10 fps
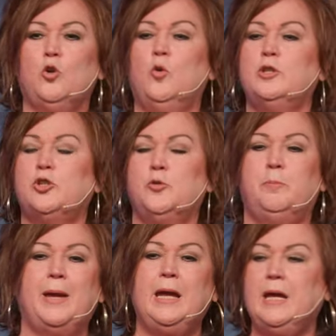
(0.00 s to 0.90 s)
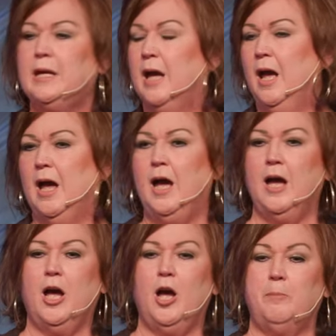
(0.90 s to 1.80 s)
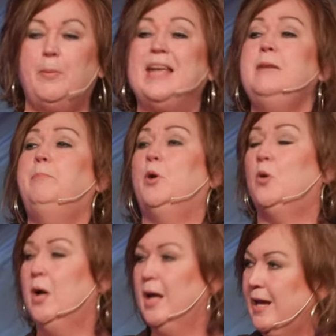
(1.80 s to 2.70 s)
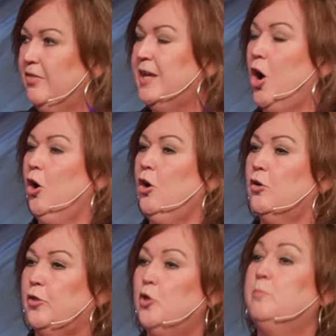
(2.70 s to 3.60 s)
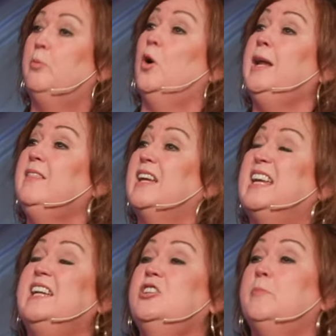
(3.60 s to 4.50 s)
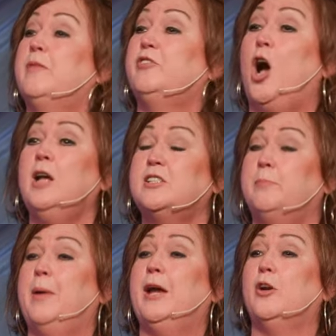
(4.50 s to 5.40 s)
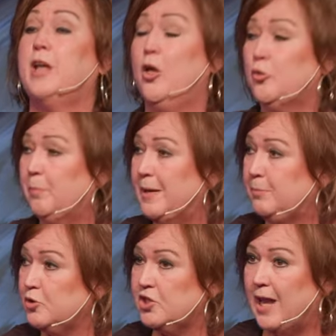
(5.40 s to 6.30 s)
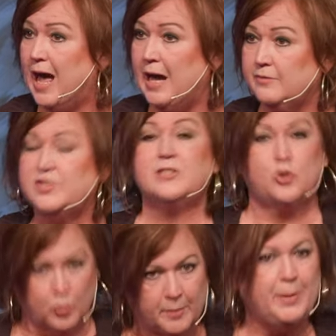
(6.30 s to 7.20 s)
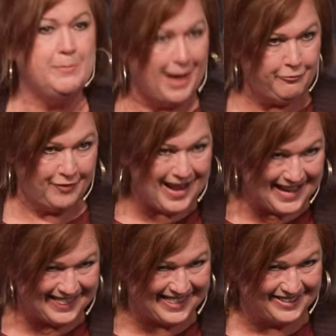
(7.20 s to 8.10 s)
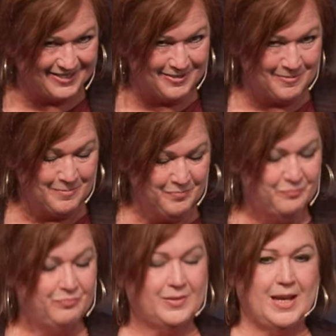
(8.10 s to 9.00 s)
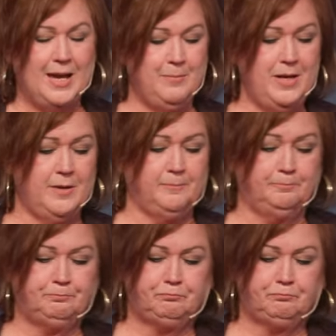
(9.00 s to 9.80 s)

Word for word: going to be uh, uh, people in the earth who bring the kingdom of God to bear in other people's lives, it's going to be by faith. Amen.